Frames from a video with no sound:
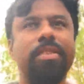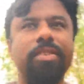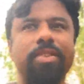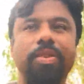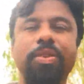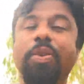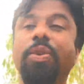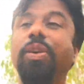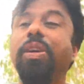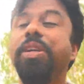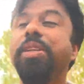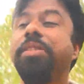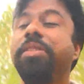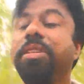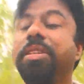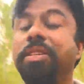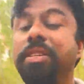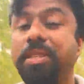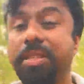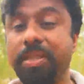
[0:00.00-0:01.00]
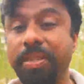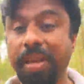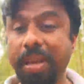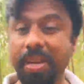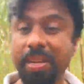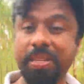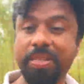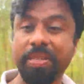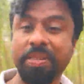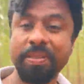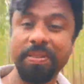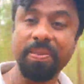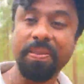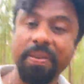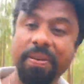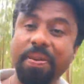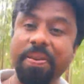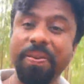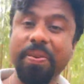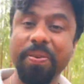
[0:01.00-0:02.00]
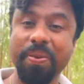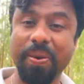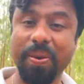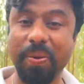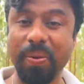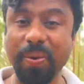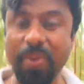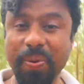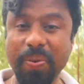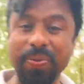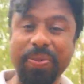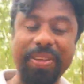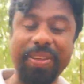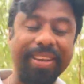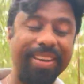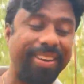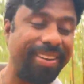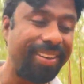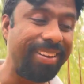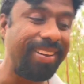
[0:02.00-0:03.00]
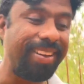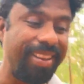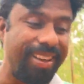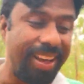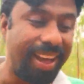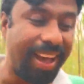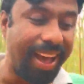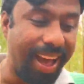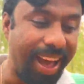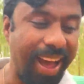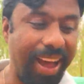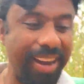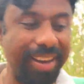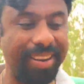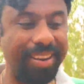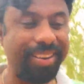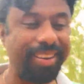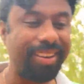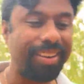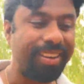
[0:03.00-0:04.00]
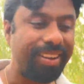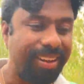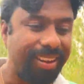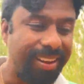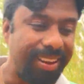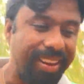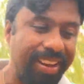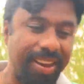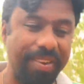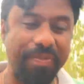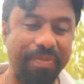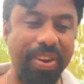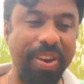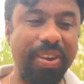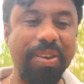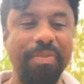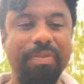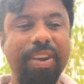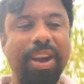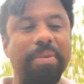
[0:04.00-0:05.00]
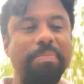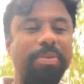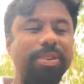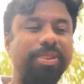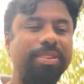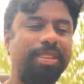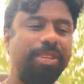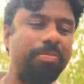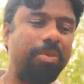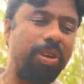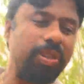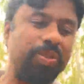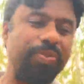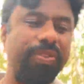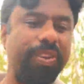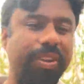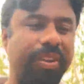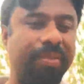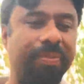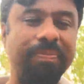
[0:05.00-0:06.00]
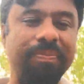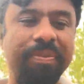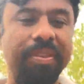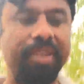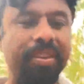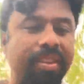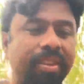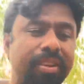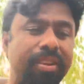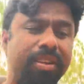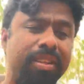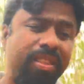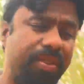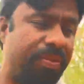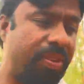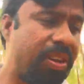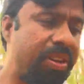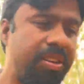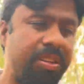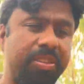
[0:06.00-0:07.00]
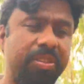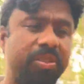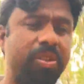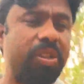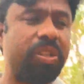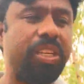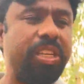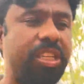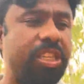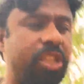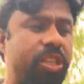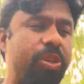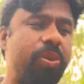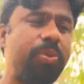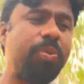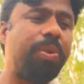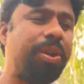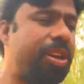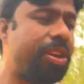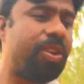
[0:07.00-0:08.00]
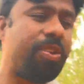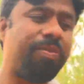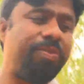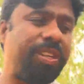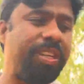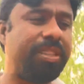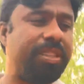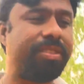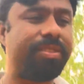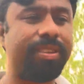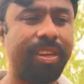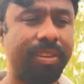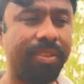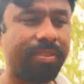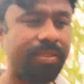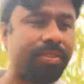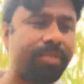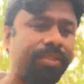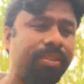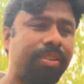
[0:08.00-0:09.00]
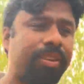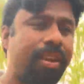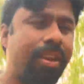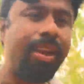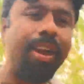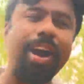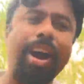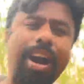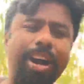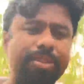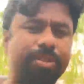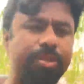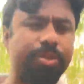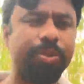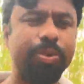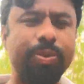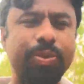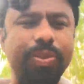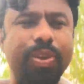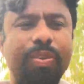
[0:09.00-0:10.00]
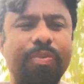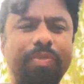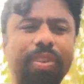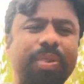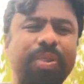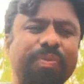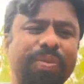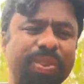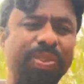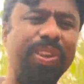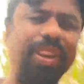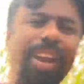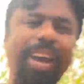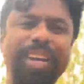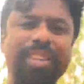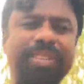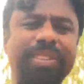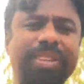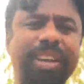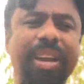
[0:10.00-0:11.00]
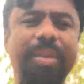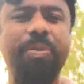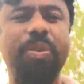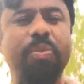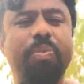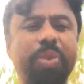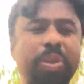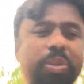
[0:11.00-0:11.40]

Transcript: your internal states, your growth, and a very vibrant atmosphere. The world is not teaching you any of these things. Ask yourself, when was the last time you were